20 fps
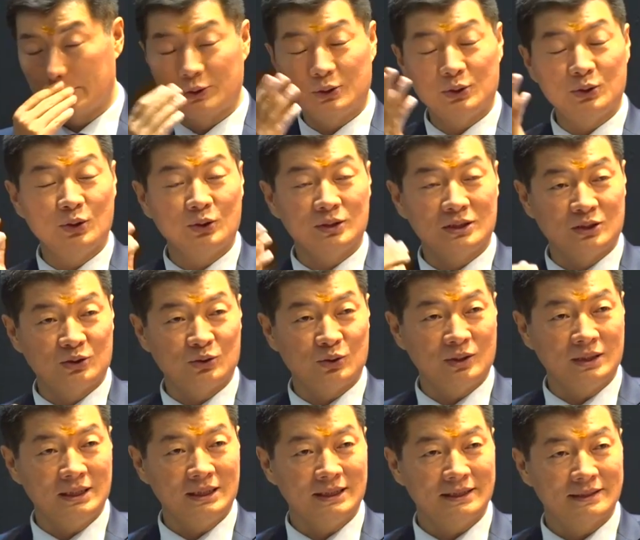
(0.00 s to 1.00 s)
Do you know the
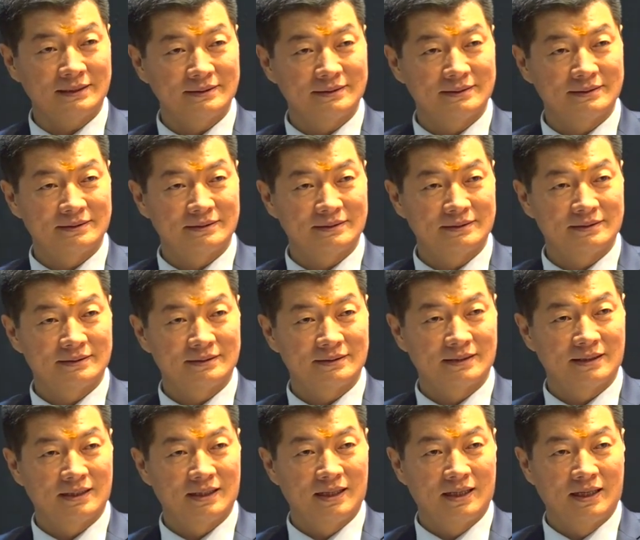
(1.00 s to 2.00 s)
story?
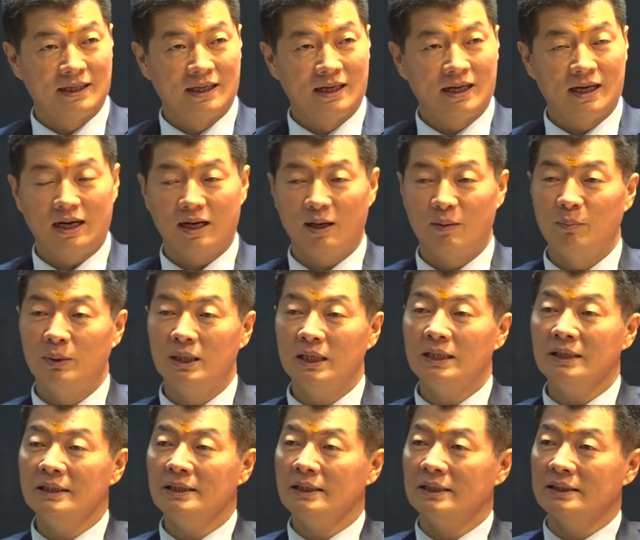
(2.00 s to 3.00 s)
A
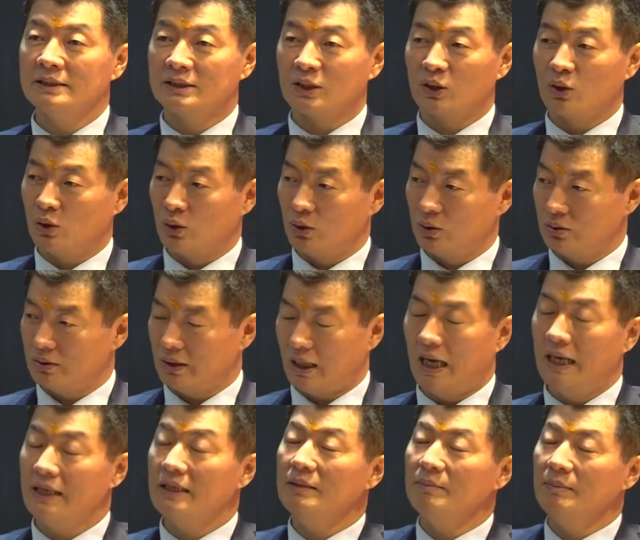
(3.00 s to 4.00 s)
million years ago,
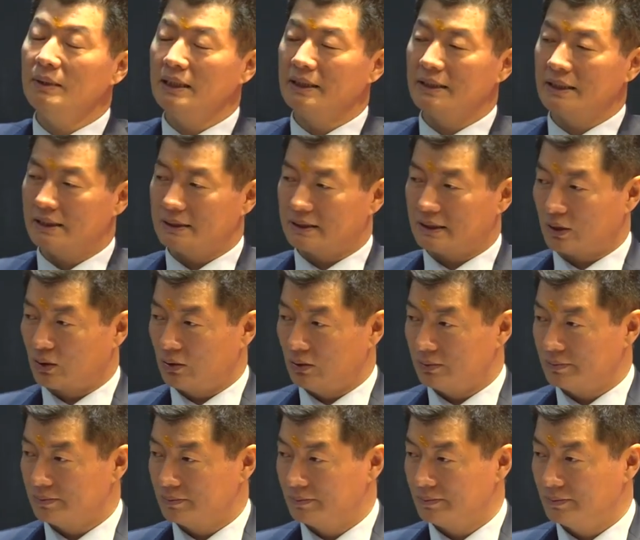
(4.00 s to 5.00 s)
100 million years ago,
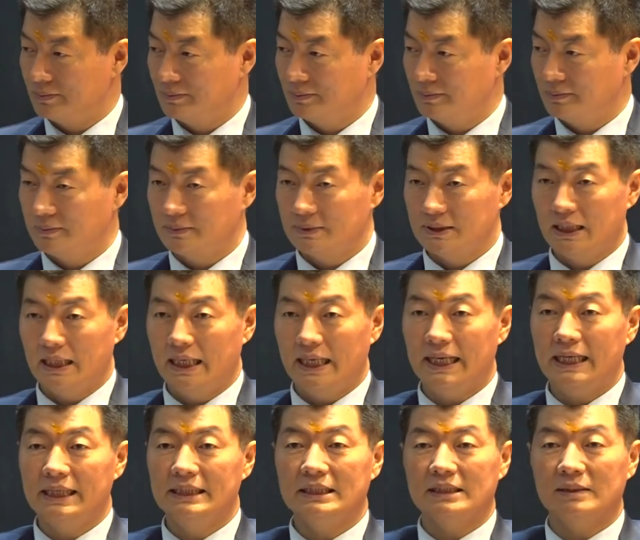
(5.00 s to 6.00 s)

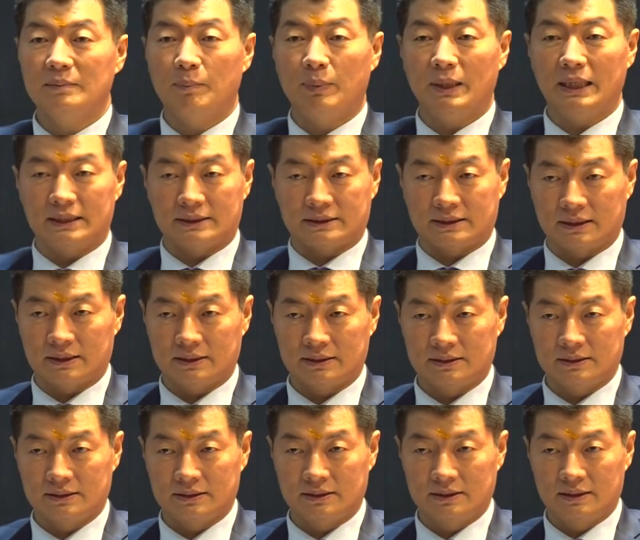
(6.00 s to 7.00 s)
Indian plate,
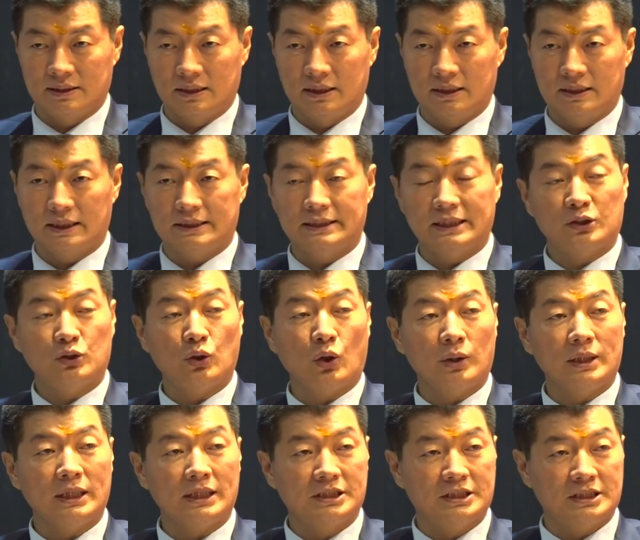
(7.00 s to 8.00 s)
the
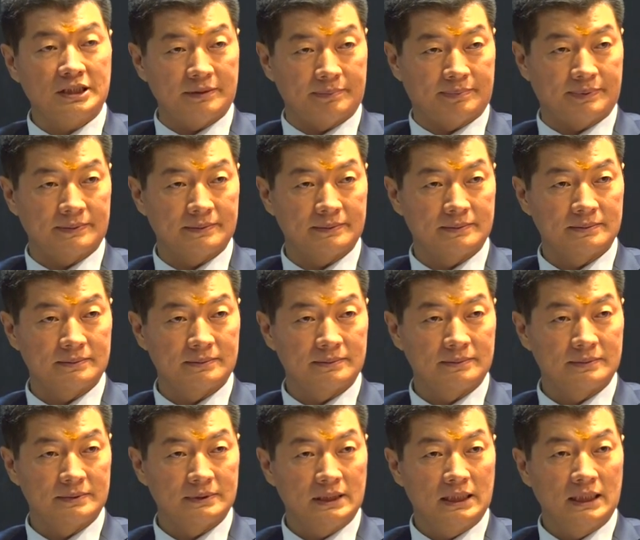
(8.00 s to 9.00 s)
tectonic shift,
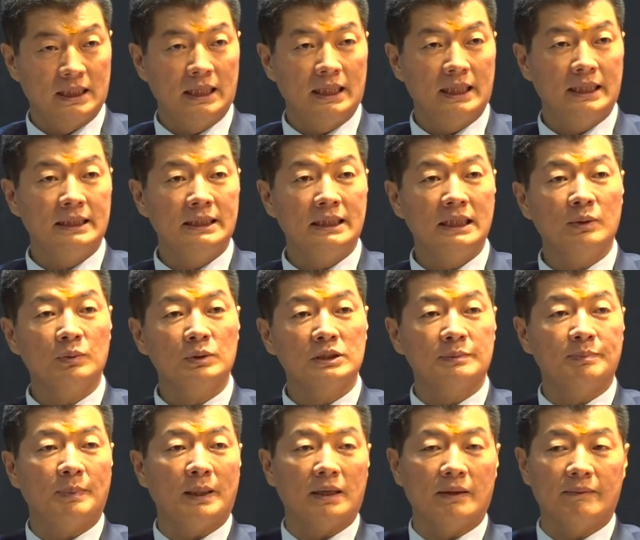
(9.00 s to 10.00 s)
India
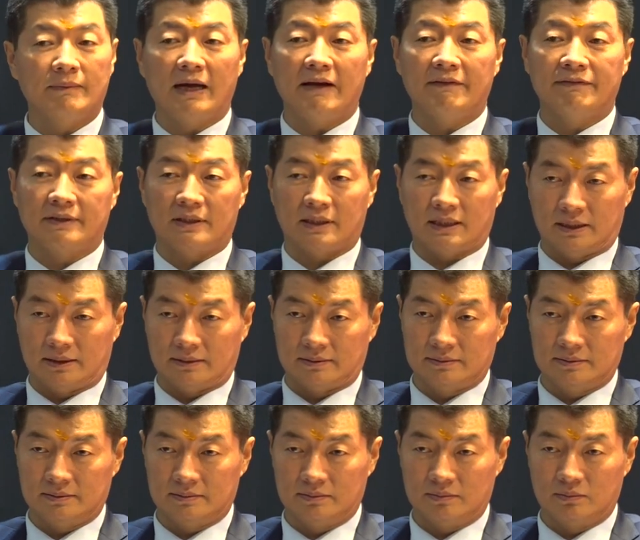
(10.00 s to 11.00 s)
was part of Africa,
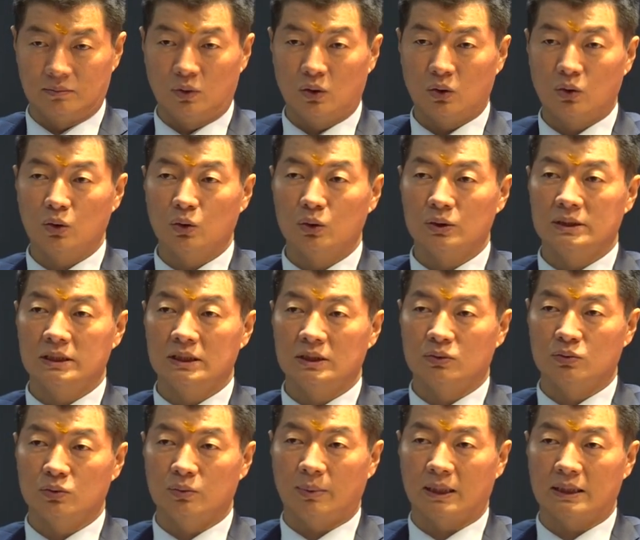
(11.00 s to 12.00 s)
more closely
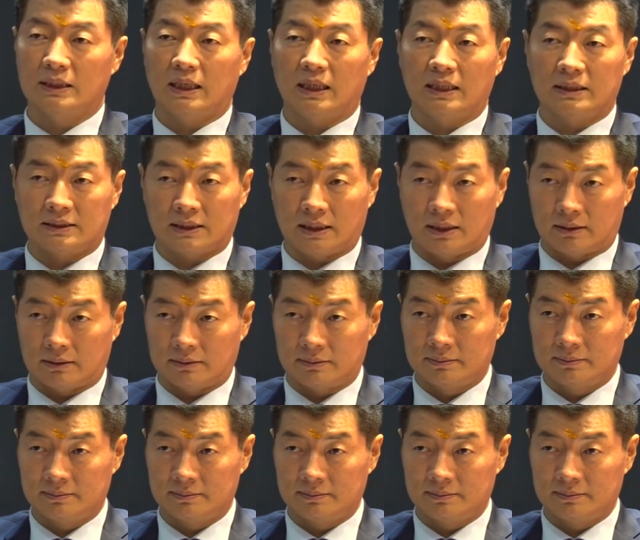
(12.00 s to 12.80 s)
to Madagascar.